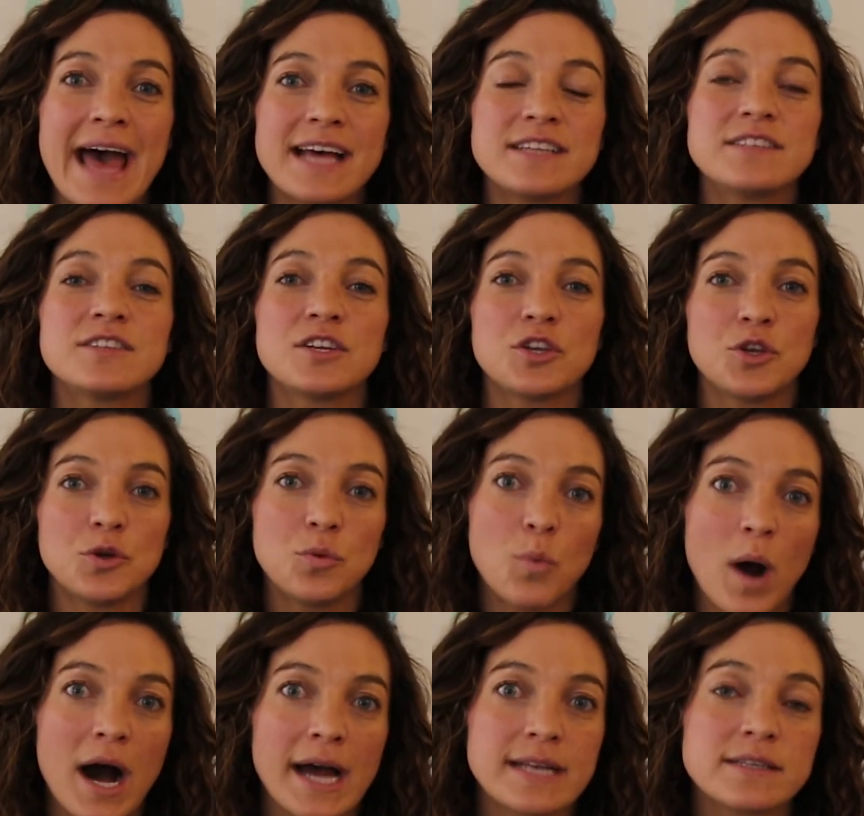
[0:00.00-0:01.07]
as you
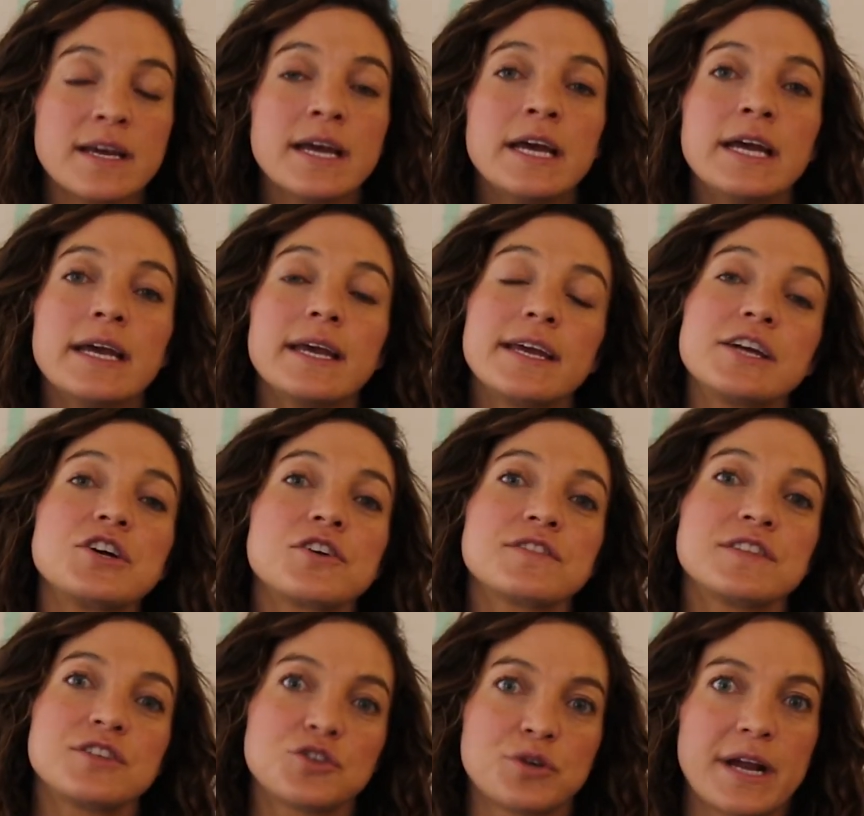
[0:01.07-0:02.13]
want.
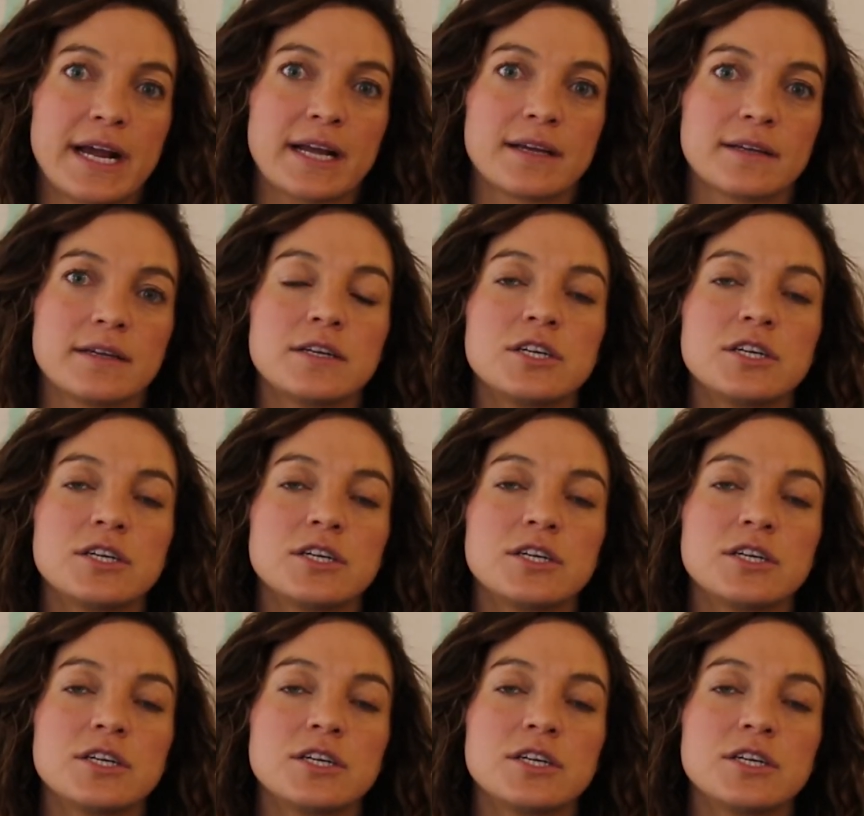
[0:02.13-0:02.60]
Here's the trick.